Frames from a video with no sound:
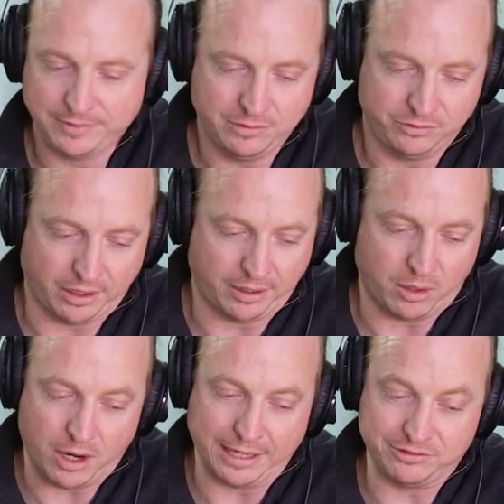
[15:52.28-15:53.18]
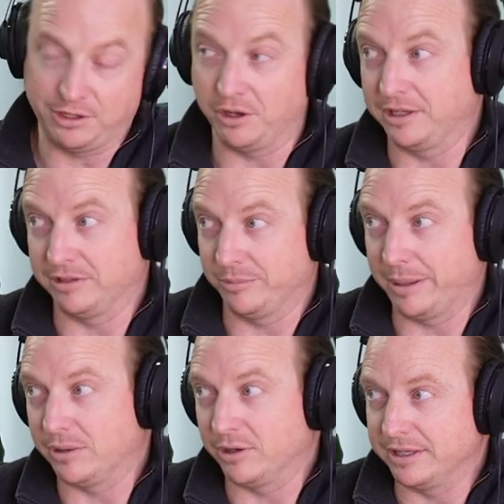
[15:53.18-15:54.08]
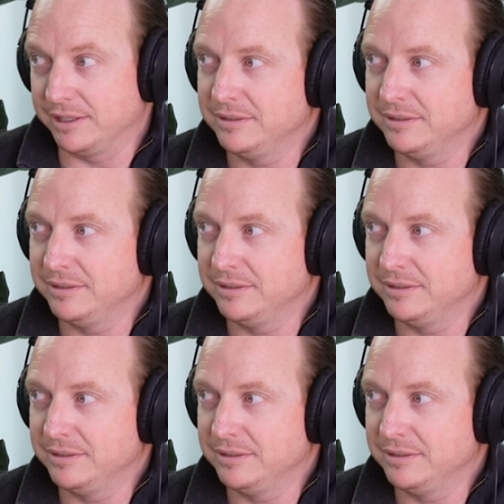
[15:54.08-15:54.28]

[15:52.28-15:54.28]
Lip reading: So I actually don't think it's a bad idea.